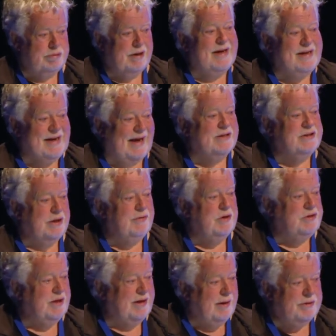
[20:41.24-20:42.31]
brain
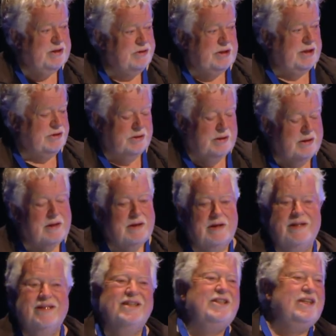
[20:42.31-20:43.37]
activity. I mean, it's just,
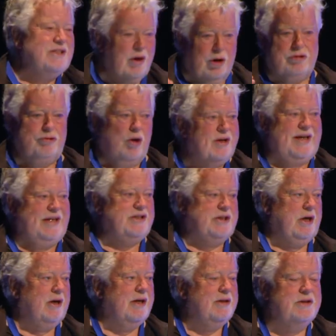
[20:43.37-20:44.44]
this is not rocket
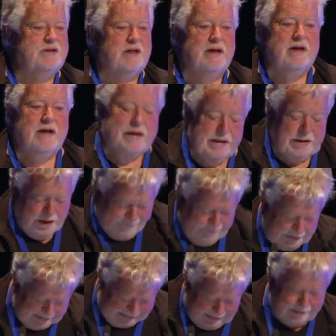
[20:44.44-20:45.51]
science. You know,
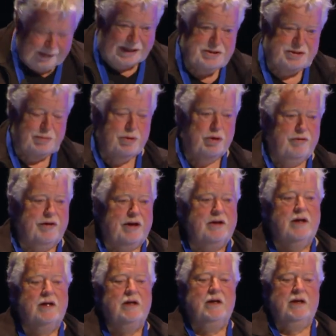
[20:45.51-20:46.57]
if your little legs are
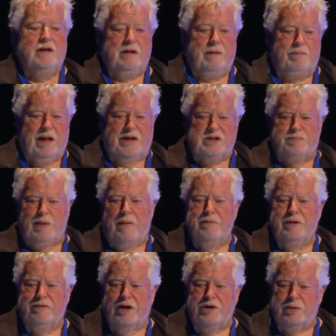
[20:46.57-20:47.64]
moving, the blood's
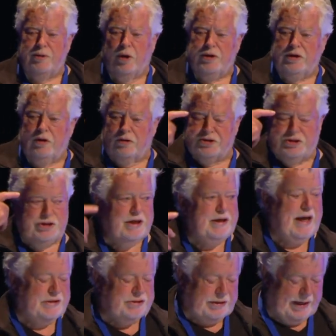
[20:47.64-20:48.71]
pumping around your body,
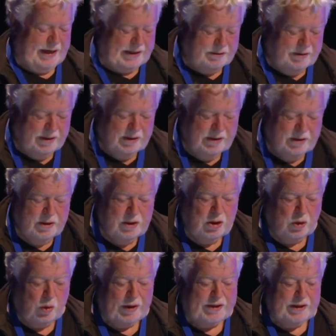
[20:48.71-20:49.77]
oxygen gets to your head
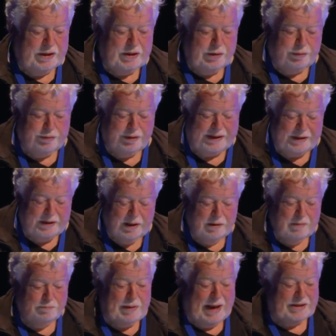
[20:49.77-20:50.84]
quicker, you think
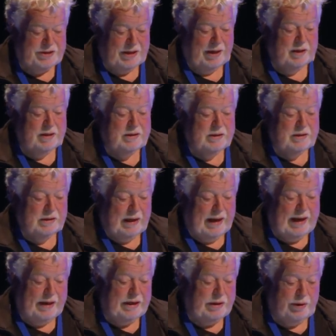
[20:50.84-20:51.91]
better.
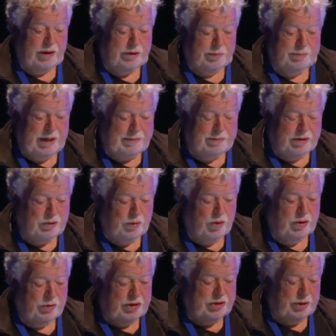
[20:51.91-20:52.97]
You know, other people in the
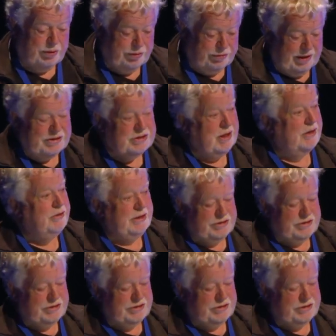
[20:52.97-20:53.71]
world are doing things like